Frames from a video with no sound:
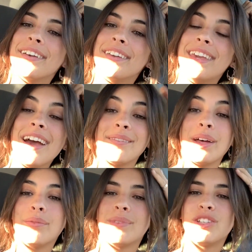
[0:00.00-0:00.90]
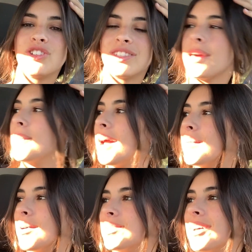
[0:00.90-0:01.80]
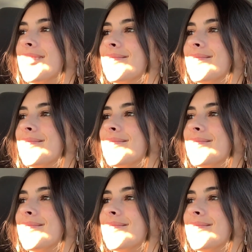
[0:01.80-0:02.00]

Yeah, let's just get my eyebrows done.